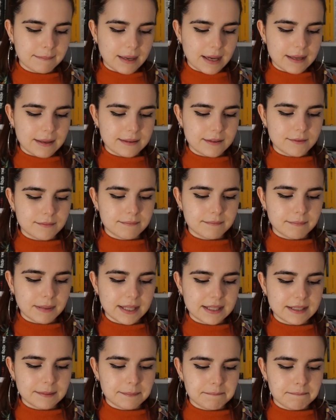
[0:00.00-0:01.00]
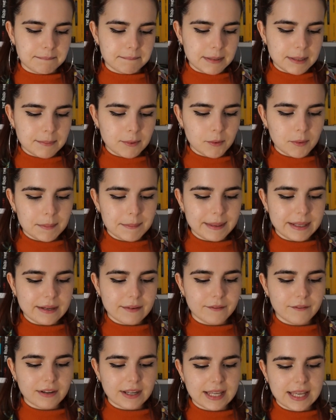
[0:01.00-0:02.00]
I picked People We Meet on
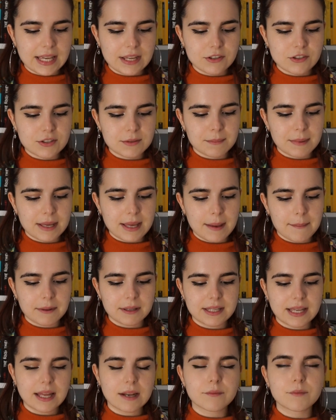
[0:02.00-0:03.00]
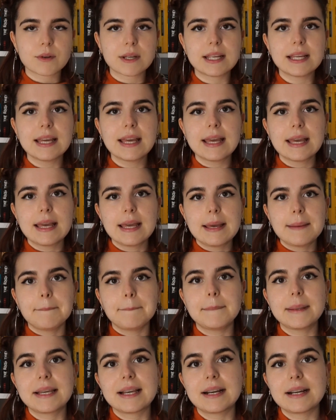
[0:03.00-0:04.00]
Vacation by Emily Henry
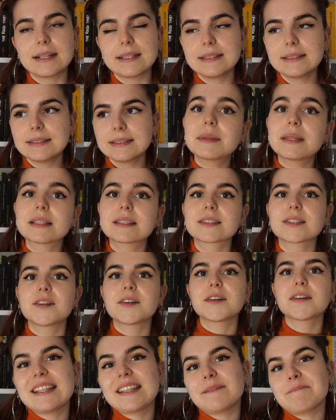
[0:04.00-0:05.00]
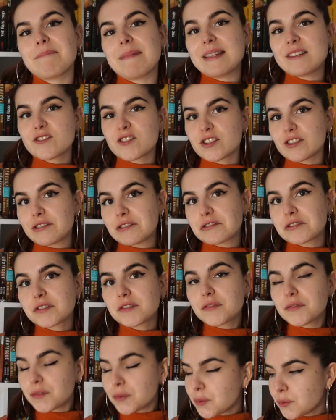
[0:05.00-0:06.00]
because the song mentions
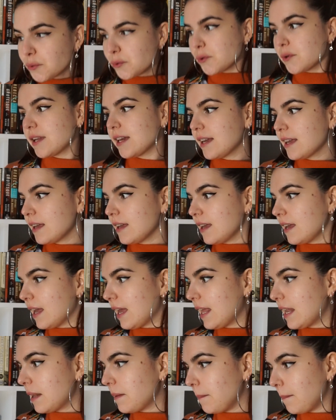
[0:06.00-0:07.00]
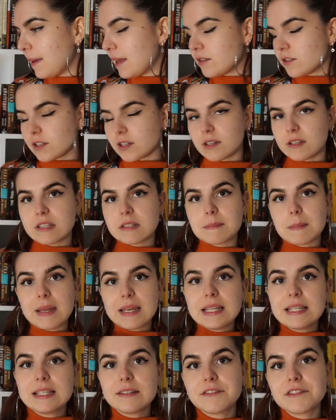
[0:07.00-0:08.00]
food and it mentions
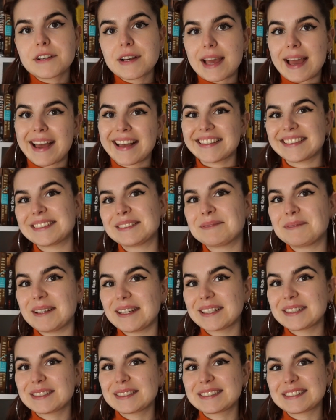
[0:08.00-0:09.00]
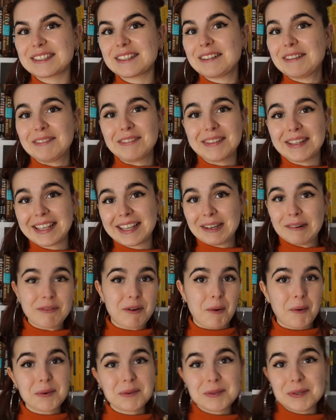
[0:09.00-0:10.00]
many different aspects of like a
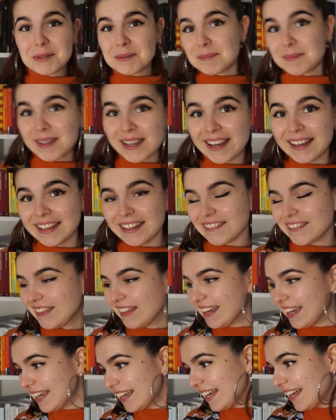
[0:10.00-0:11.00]
road trip kind of thing.